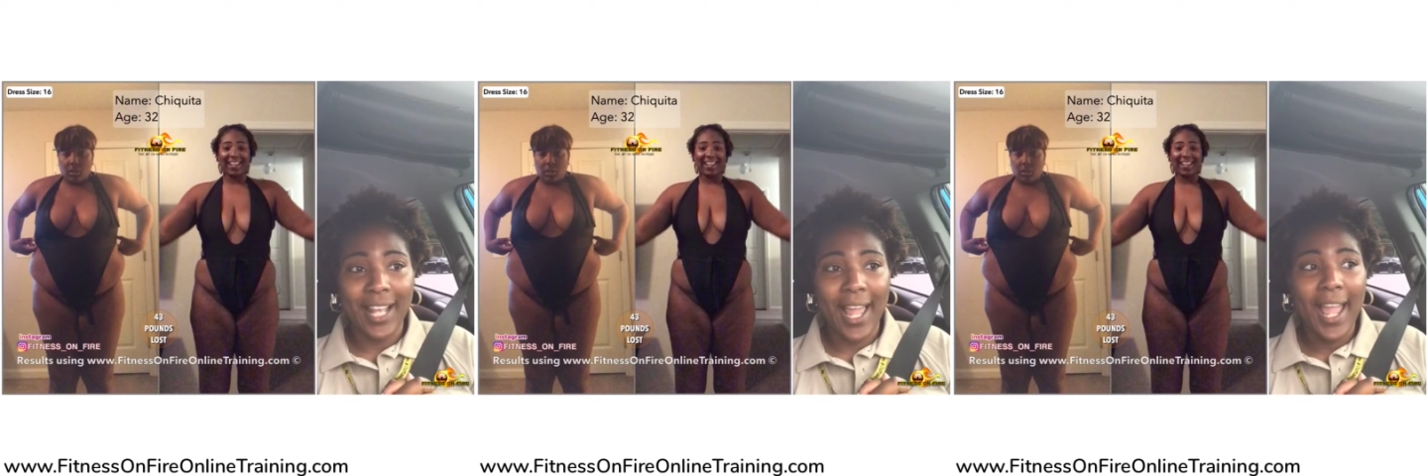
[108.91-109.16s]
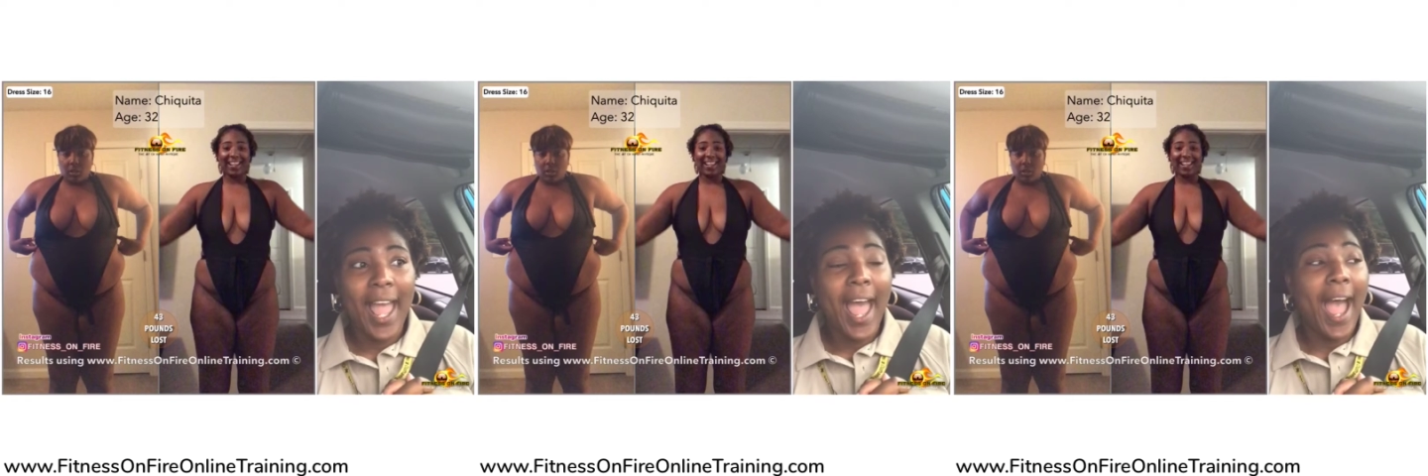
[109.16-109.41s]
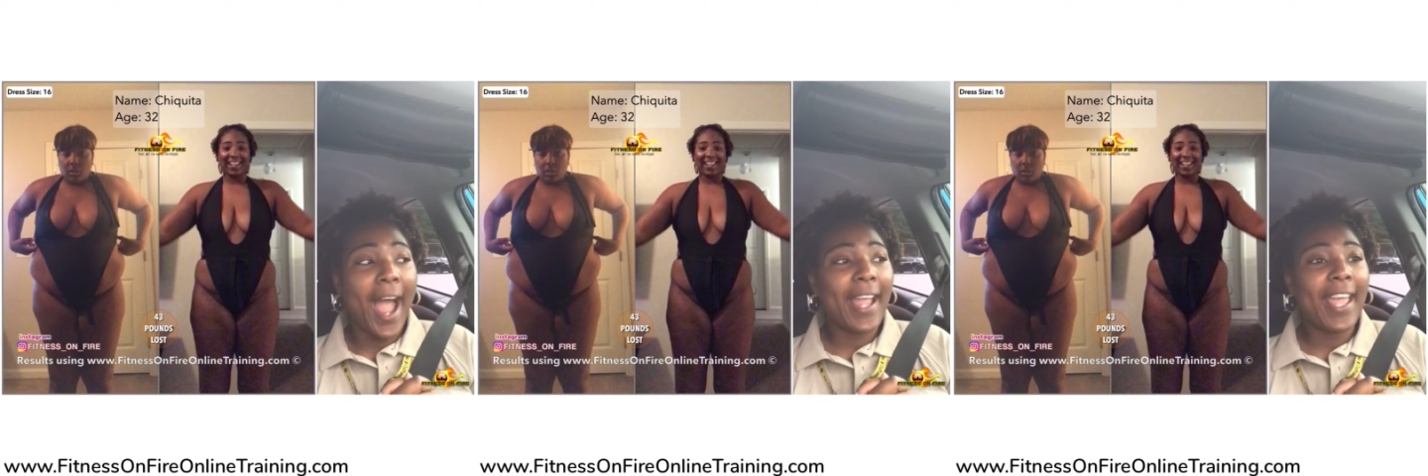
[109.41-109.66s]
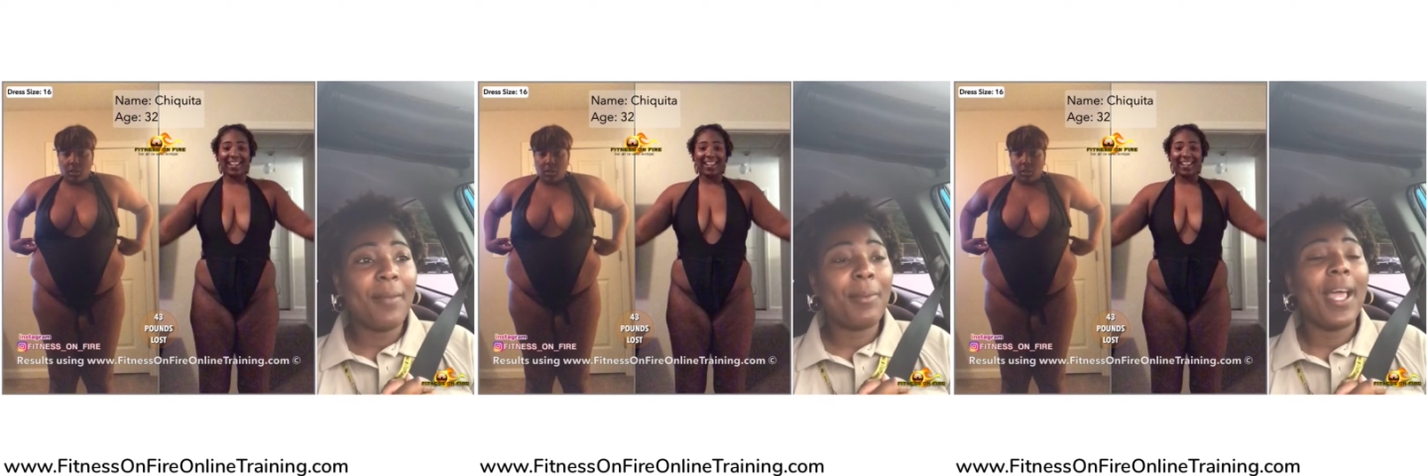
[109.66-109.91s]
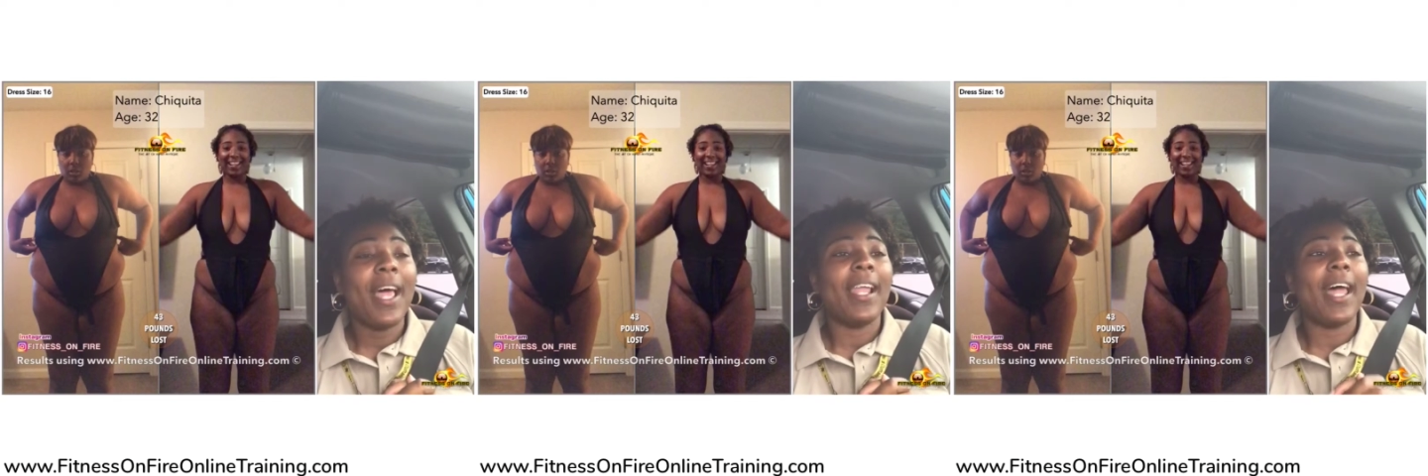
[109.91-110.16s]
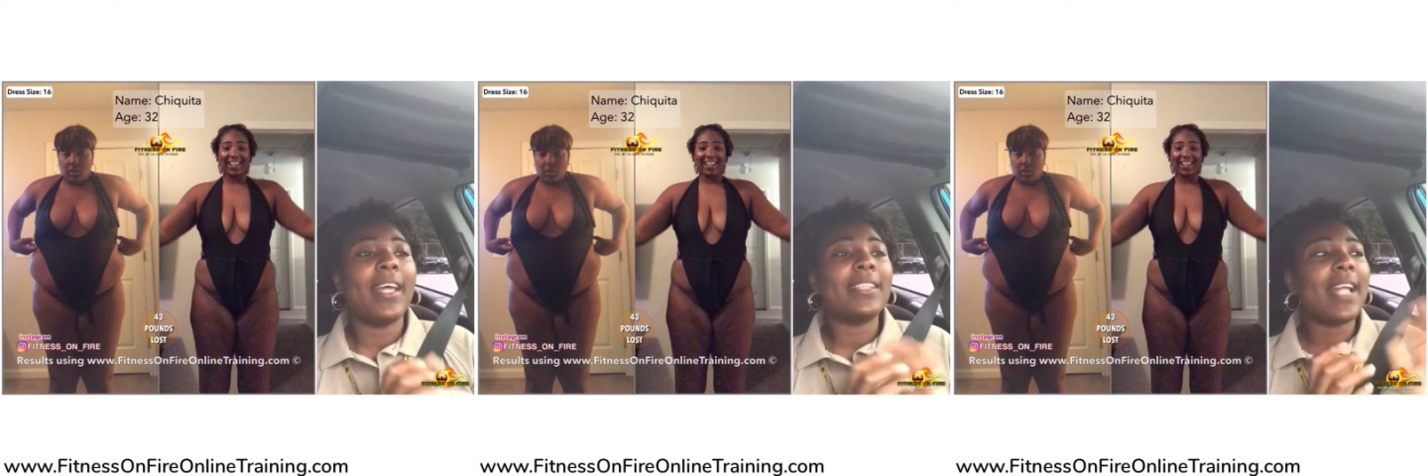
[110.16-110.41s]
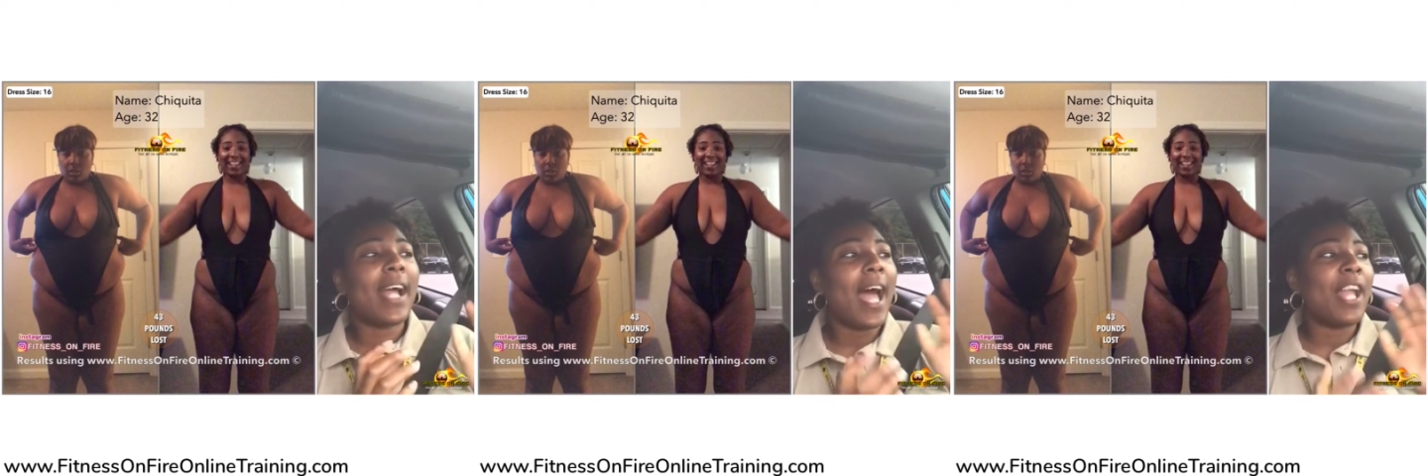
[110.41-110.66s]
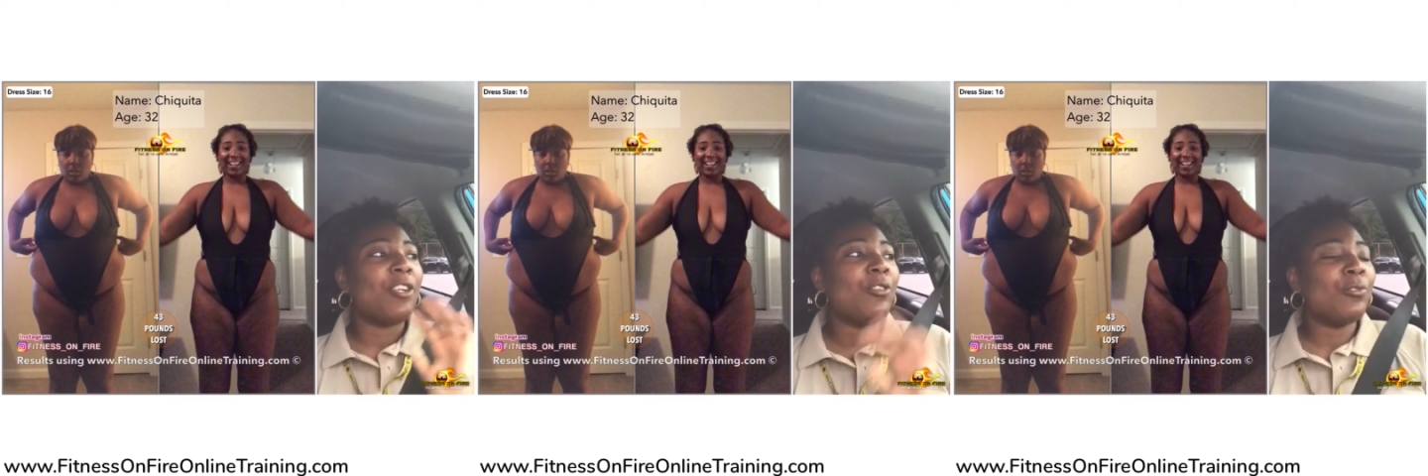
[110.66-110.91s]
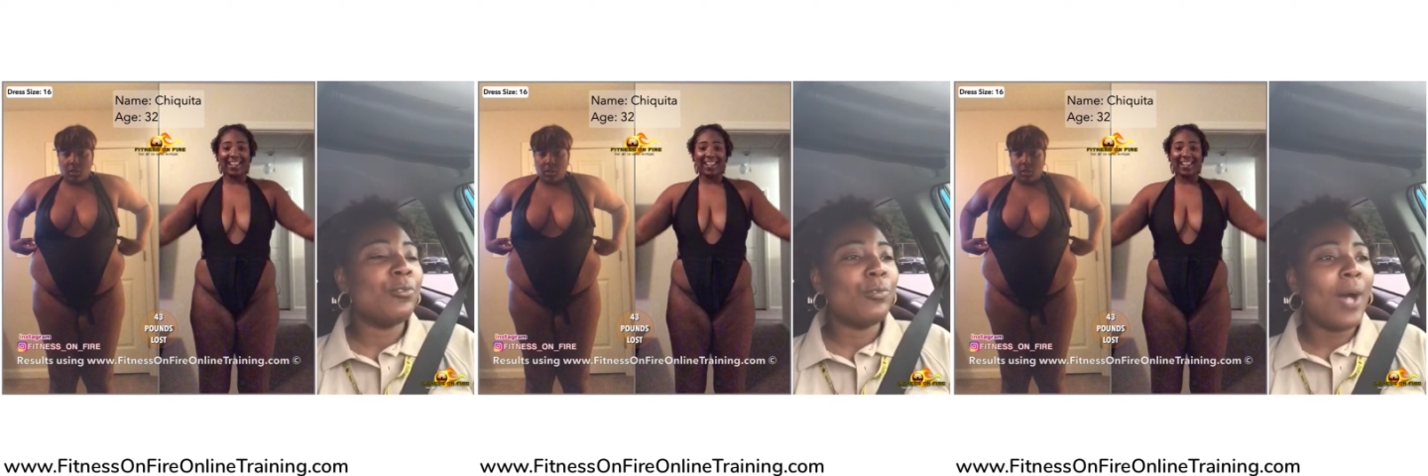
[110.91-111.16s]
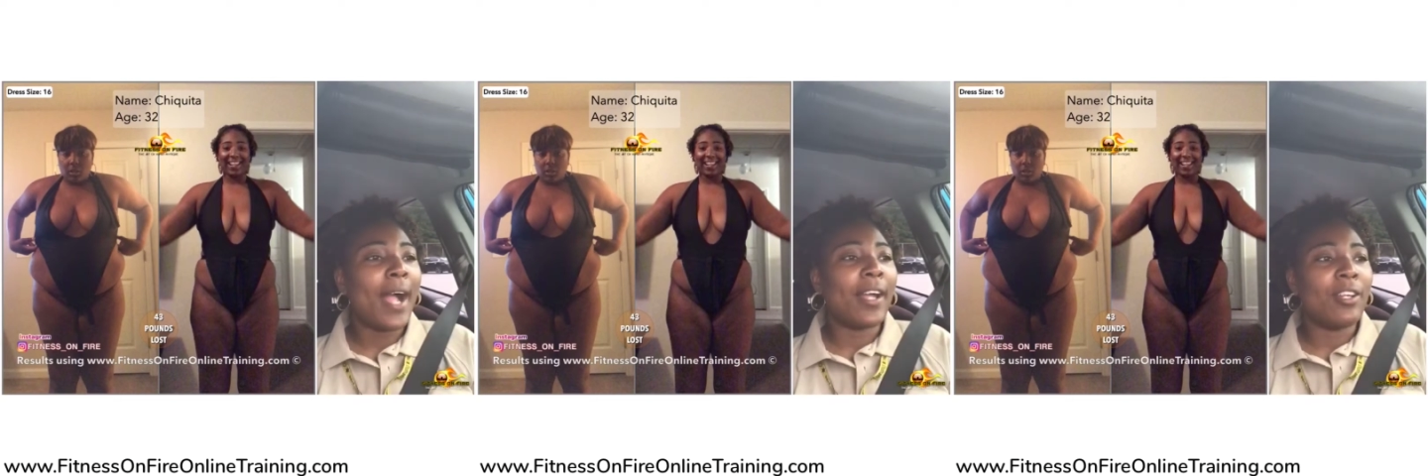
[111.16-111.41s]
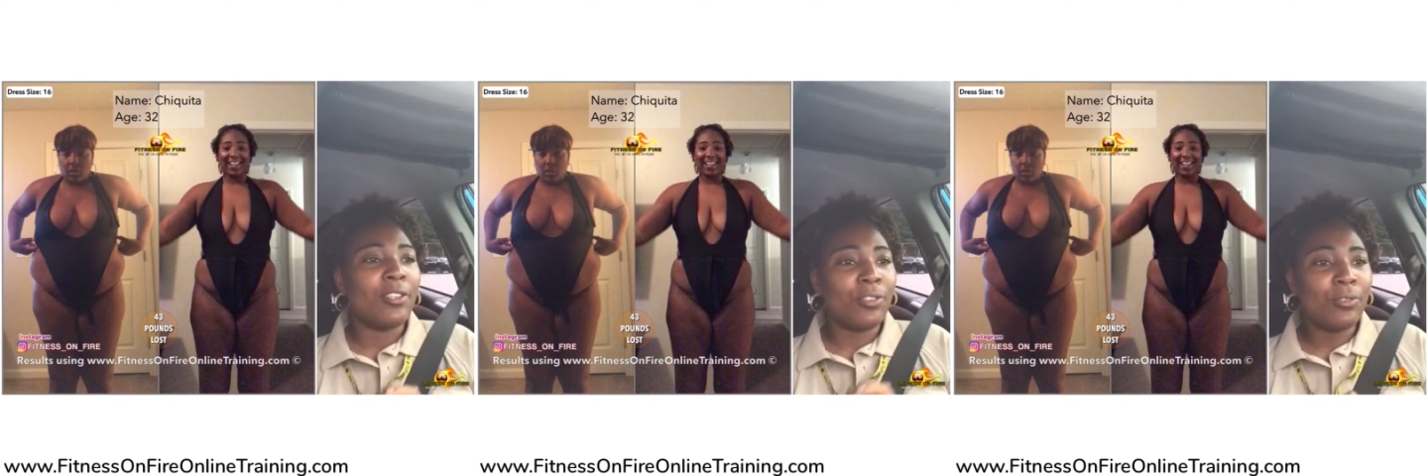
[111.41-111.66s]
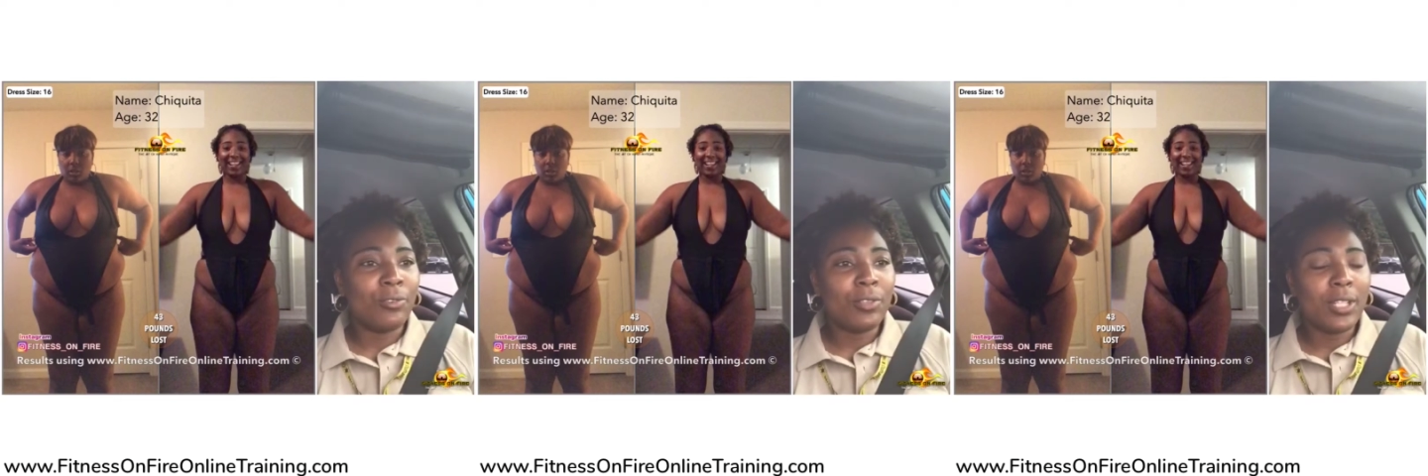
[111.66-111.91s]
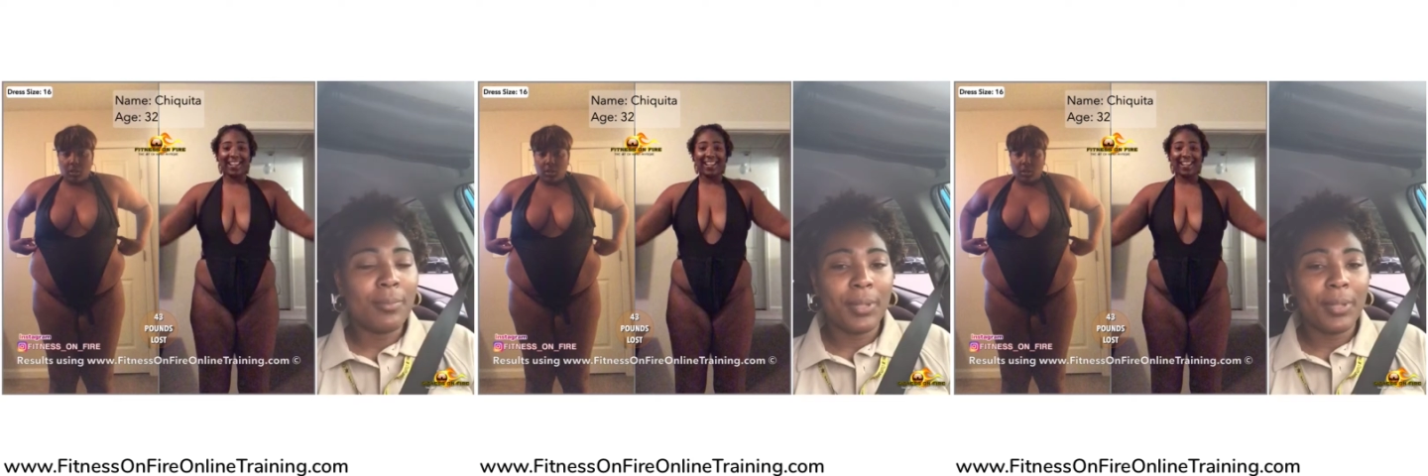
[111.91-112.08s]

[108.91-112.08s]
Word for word: Like I can't even like it's like I knew I can do it,